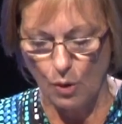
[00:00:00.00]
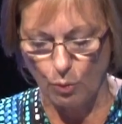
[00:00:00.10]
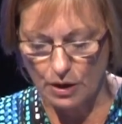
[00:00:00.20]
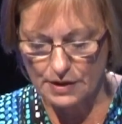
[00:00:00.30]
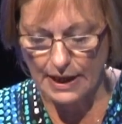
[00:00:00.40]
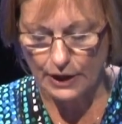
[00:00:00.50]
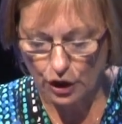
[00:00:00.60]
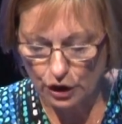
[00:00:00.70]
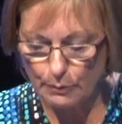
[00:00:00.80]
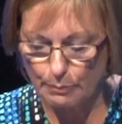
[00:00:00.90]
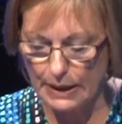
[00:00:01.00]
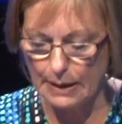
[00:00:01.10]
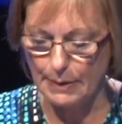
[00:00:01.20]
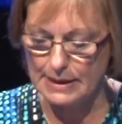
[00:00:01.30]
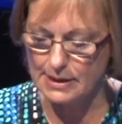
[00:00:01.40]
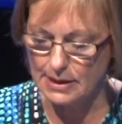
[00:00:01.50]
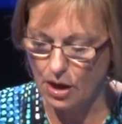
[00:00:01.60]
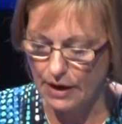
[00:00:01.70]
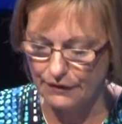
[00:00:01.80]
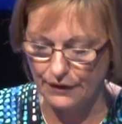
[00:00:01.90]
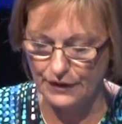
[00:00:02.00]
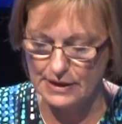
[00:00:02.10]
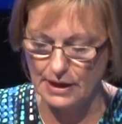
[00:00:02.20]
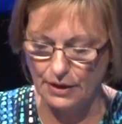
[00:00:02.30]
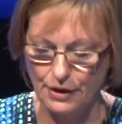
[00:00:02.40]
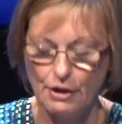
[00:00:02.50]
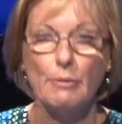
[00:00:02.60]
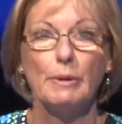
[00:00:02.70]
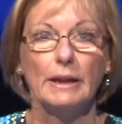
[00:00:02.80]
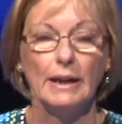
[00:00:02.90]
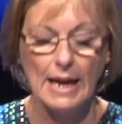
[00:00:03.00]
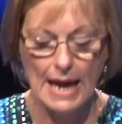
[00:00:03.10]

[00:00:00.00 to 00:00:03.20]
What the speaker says: Whilst there couldn't be a better time for physiotherapy,